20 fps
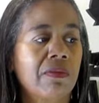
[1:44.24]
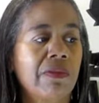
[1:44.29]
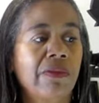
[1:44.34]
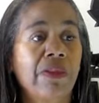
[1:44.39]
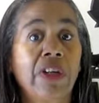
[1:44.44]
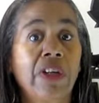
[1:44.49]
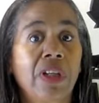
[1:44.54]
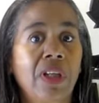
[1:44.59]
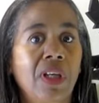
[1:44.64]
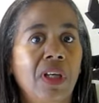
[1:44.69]

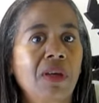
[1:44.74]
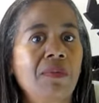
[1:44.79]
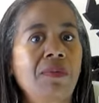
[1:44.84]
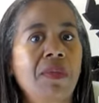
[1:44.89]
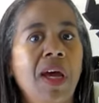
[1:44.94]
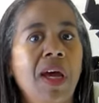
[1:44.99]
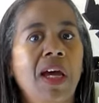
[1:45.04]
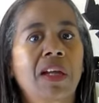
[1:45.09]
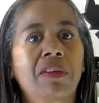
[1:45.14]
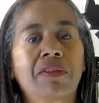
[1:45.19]
really
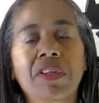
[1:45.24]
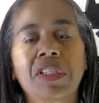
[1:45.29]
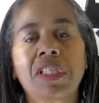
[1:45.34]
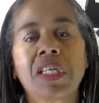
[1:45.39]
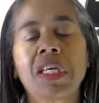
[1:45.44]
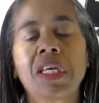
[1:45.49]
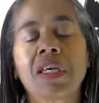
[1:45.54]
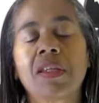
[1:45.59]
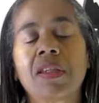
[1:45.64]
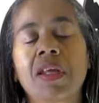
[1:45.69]
bad
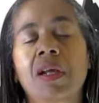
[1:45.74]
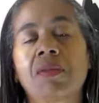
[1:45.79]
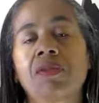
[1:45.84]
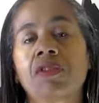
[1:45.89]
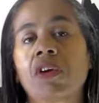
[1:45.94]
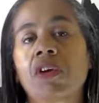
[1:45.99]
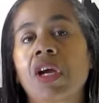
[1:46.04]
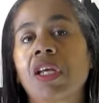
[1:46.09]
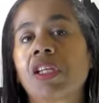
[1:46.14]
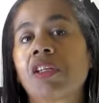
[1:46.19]
fatigue that I'm
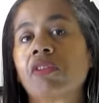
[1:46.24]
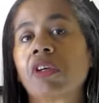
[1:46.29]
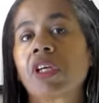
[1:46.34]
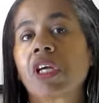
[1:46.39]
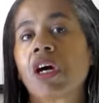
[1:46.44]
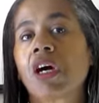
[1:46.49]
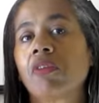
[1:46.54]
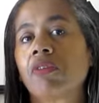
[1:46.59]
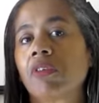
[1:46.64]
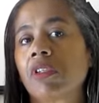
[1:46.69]
trying to
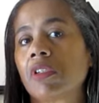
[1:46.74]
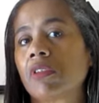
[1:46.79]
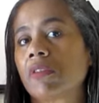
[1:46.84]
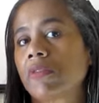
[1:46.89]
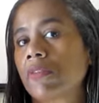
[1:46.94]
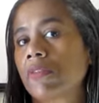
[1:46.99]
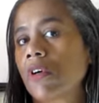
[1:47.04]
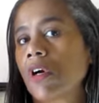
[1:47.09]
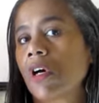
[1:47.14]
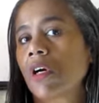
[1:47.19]
recover
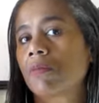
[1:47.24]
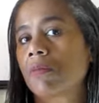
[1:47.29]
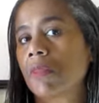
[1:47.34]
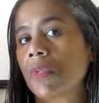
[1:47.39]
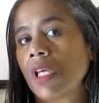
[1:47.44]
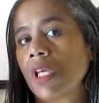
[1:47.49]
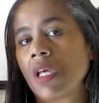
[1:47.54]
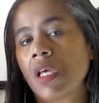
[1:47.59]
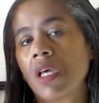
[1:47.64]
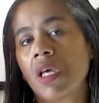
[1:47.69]
from.
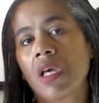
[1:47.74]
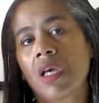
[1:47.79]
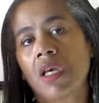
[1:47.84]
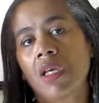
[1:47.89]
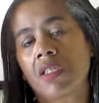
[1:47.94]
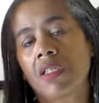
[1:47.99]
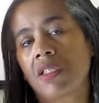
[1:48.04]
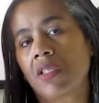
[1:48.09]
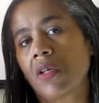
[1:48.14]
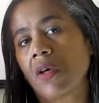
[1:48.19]

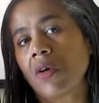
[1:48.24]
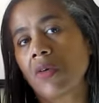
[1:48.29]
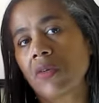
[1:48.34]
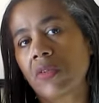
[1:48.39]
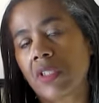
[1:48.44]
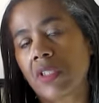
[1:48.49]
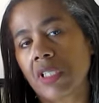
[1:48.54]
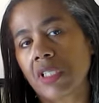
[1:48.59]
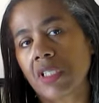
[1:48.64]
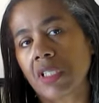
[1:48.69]
So
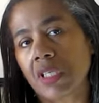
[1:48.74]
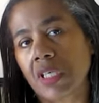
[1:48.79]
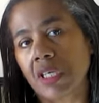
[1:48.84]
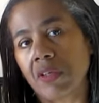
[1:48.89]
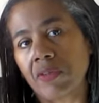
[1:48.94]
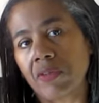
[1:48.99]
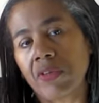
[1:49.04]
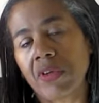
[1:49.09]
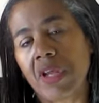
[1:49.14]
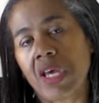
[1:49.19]
just to
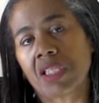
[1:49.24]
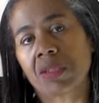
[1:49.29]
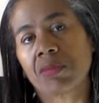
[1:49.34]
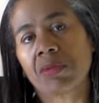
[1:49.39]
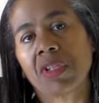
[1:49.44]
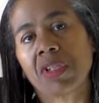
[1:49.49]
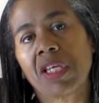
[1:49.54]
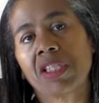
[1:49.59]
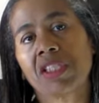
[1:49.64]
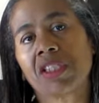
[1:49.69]
give you an
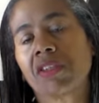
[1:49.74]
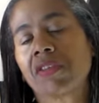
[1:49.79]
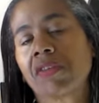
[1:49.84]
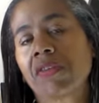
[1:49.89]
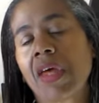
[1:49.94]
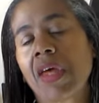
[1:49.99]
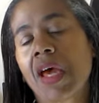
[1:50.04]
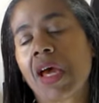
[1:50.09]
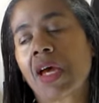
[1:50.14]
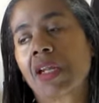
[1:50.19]
explanation
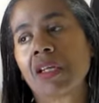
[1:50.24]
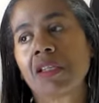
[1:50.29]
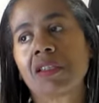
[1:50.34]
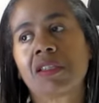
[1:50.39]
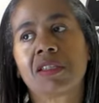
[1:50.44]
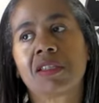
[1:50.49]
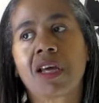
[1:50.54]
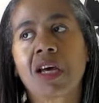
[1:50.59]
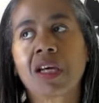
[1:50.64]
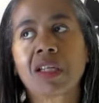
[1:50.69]
of that,
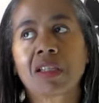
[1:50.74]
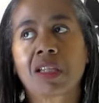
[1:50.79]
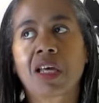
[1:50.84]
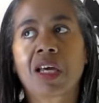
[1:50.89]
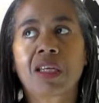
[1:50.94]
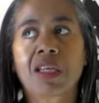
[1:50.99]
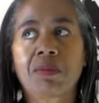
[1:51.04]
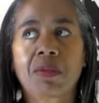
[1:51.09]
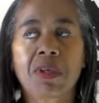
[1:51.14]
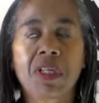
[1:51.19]
it's not
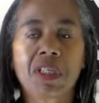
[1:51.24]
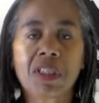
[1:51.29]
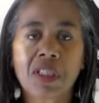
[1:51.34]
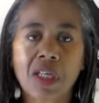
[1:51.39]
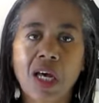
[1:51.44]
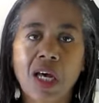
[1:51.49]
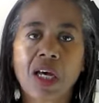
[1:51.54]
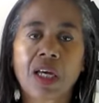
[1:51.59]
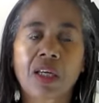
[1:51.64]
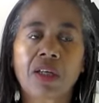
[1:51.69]
like being
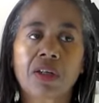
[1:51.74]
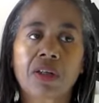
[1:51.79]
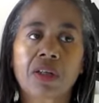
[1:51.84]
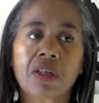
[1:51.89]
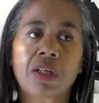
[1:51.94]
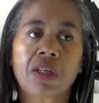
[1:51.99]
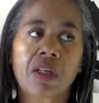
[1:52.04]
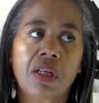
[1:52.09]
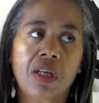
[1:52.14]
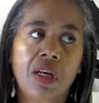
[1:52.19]
tired.
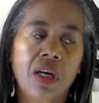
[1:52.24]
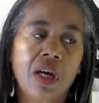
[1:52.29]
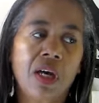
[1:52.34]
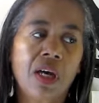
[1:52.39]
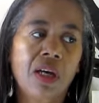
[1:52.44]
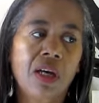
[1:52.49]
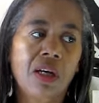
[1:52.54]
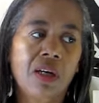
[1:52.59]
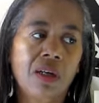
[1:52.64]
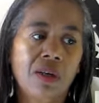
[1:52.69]

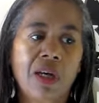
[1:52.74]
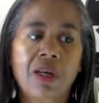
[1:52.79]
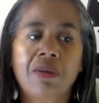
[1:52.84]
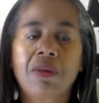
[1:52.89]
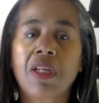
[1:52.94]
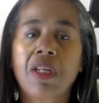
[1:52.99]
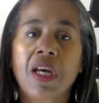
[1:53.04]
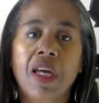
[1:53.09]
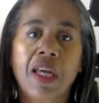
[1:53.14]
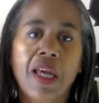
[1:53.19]
Uh, I
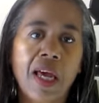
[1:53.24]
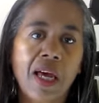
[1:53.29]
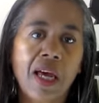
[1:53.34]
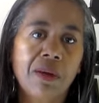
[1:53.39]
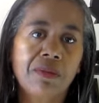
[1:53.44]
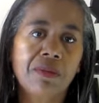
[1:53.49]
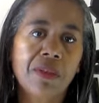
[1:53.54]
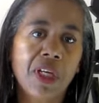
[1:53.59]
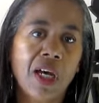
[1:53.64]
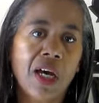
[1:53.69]
mean, I
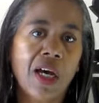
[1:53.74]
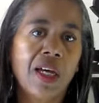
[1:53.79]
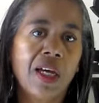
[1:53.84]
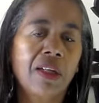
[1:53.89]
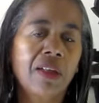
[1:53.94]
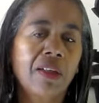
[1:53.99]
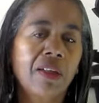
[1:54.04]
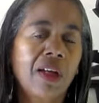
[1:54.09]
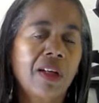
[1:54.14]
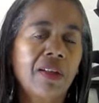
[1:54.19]
am
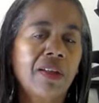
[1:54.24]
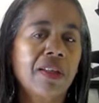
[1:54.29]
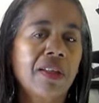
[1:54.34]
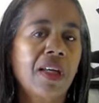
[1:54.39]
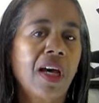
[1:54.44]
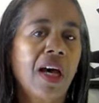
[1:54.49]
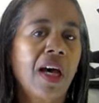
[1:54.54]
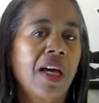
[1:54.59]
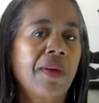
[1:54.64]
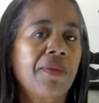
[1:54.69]
tired a lot of the
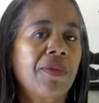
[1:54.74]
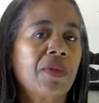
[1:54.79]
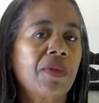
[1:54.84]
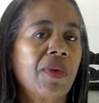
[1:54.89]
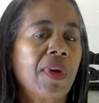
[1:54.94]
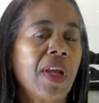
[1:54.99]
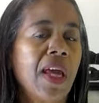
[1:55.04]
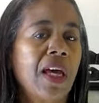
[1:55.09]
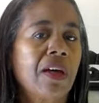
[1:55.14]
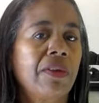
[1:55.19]
times
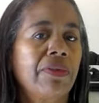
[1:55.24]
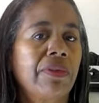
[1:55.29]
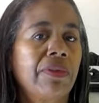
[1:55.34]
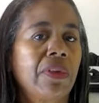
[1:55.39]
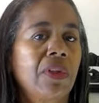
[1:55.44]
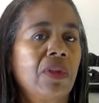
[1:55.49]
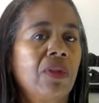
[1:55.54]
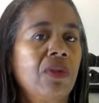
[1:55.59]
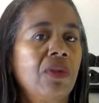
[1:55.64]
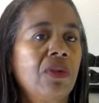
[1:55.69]
when I have
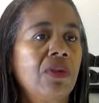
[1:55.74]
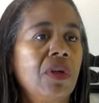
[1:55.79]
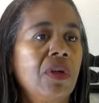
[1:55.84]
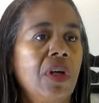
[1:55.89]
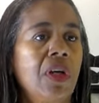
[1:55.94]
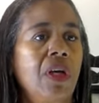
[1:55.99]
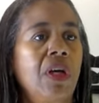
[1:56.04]
flu,